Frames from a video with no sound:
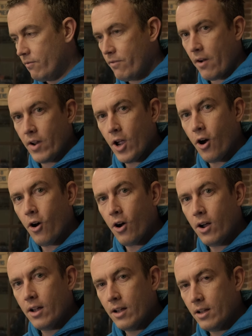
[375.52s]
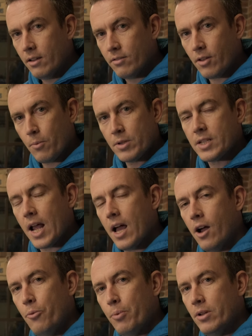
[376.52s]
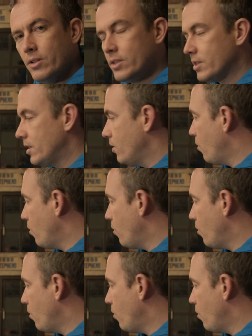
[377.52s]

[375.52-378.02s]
very hot, thermostat opens,